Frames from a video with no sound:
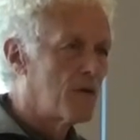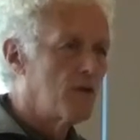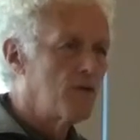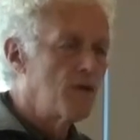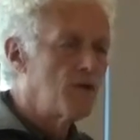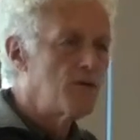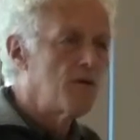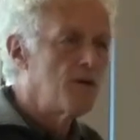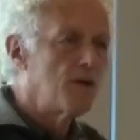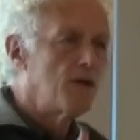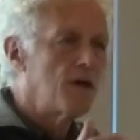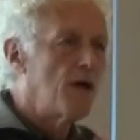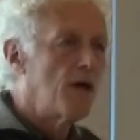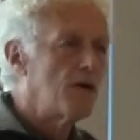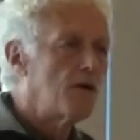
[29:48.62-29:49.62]
Just look at
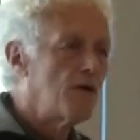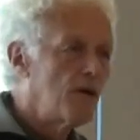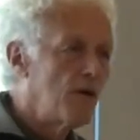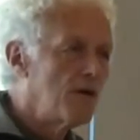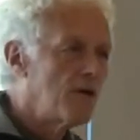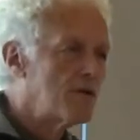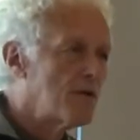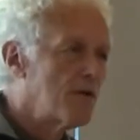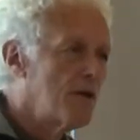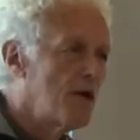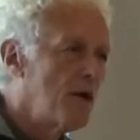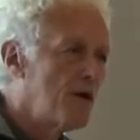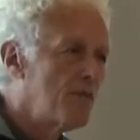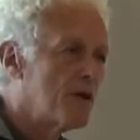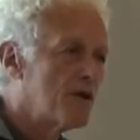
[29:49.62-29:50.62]
Alcoholics
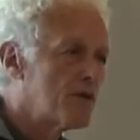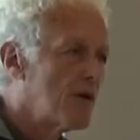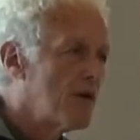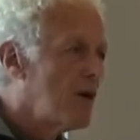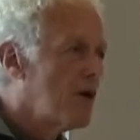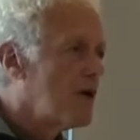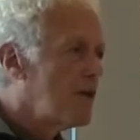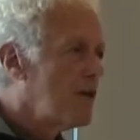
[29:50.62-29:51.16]
Anonymous.